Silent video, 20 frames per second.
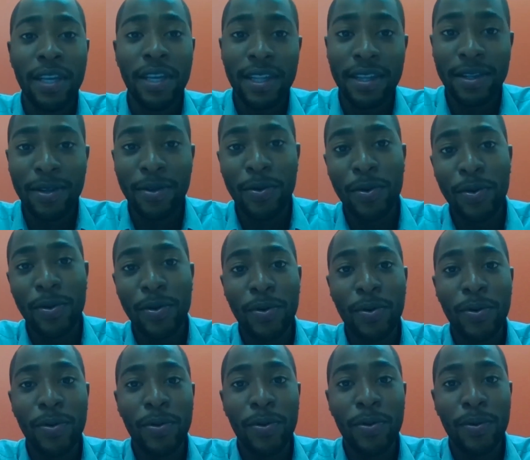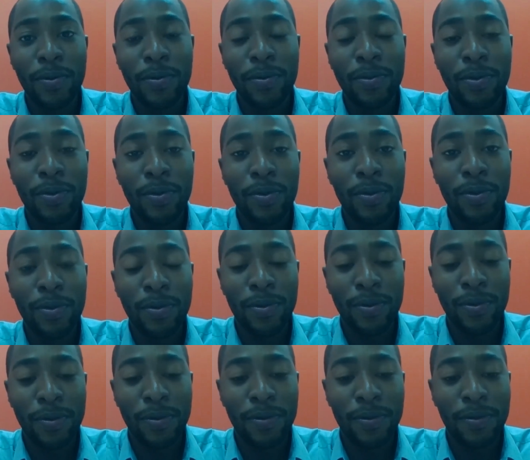you need to
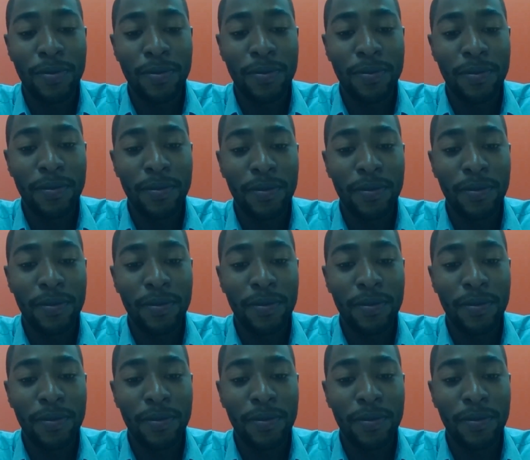to